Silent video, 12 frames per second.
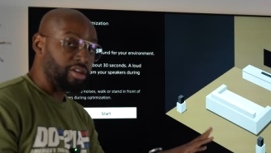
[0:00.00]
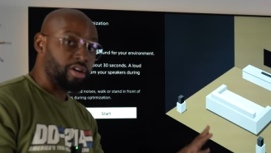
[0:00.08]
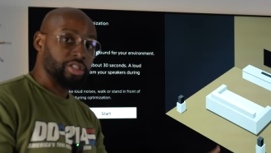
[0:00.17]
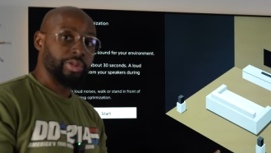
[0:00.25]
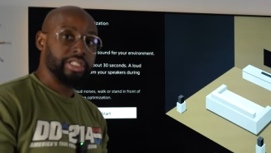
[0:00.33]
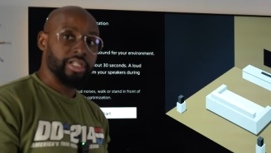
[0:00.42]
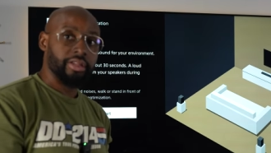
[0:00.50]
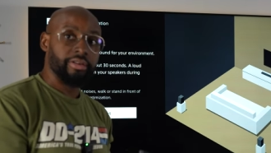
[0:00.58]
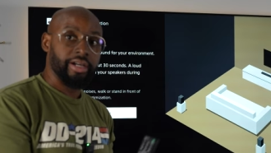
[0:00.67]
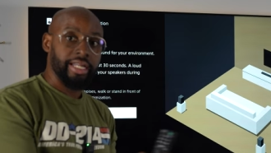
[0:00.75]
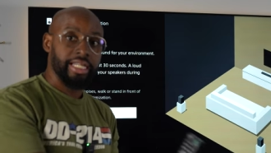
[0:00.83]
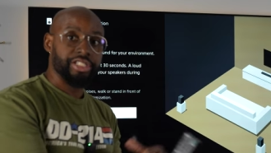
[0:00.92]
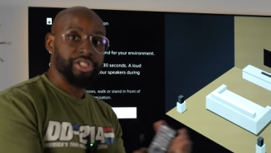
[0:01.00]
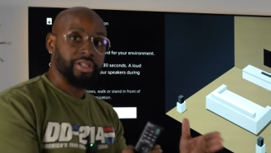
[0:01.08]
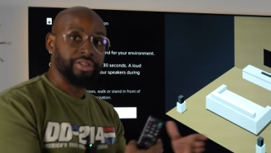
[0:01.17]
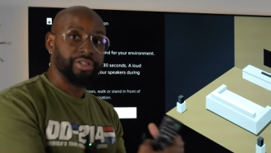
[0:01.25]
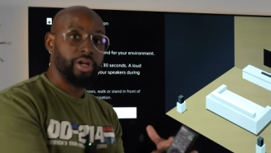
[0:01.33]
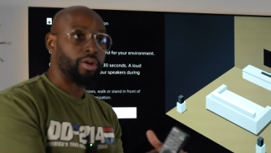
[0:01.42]
talk to each other and let each
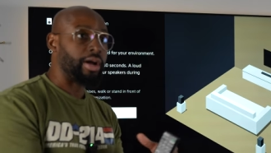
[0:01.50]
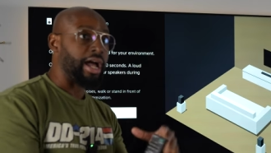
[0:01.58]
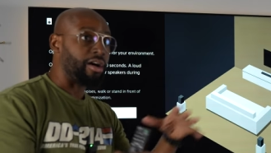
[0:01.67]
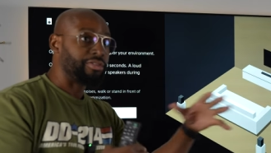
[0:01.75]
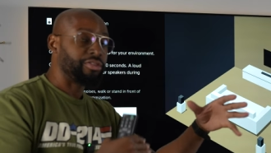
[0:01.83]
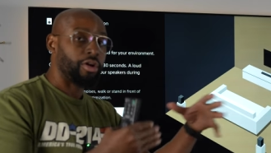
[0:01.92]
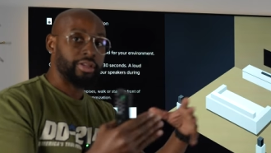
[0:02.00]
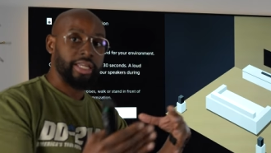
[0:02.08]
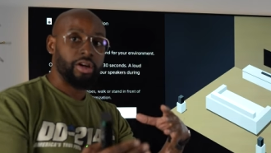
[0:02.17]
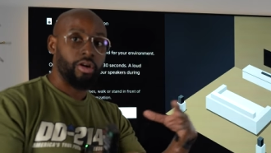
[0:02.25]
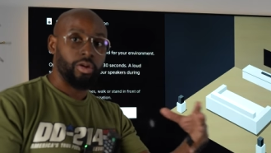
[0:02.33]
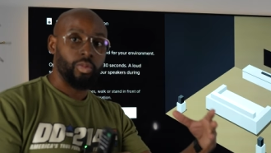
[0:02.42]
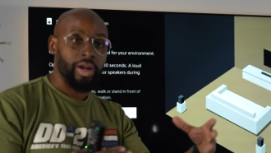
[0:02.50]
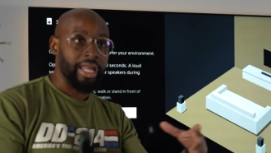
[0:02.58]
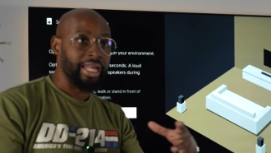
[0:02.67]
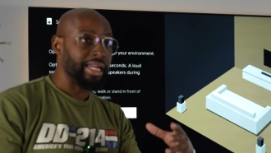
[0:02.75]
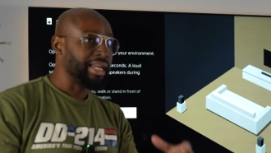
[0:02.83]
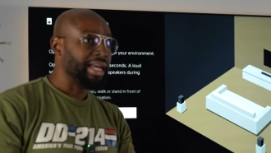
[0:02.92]
other know how far they are
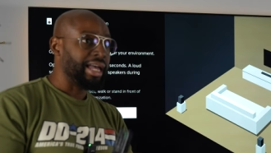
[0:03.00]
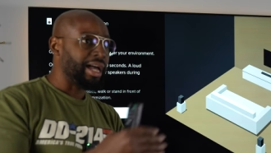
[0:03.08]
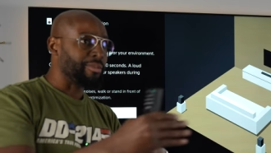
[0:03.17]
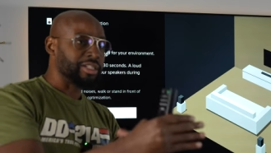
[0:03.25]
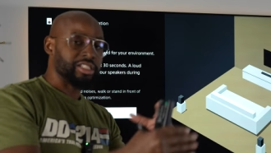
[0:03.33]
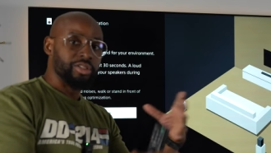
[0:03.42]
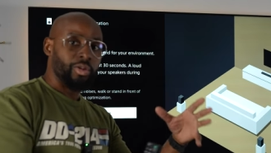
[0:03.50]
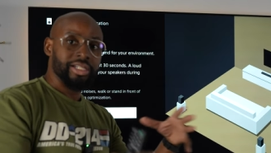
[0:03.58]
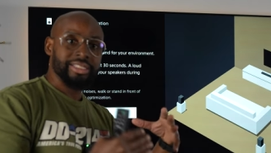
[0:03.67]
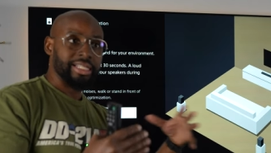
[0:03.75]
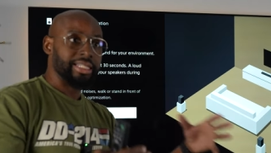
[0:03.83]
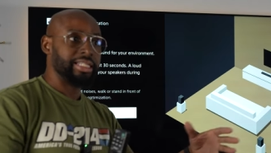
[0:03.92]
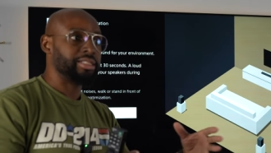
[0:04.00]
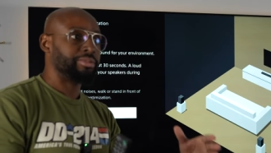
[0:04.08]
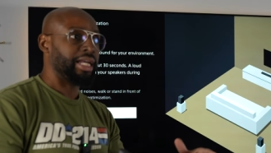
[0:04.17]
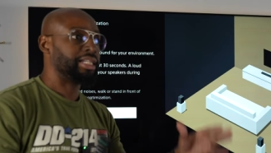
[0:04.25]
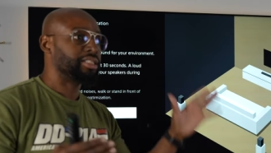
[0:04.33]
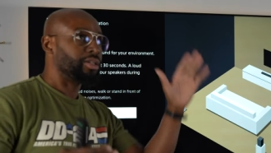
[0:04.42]
away, how much noise they need to
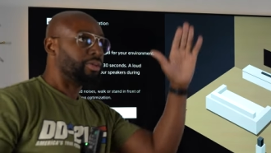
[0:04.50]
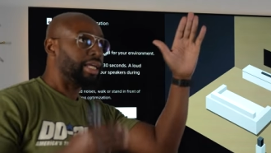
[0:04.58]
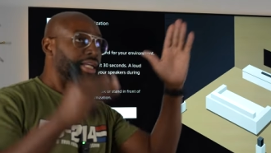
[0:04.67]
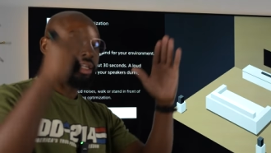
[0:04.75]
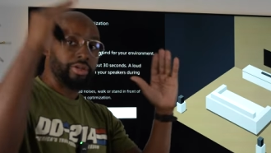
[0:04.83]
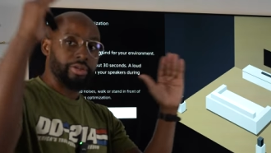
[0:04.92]
make so they can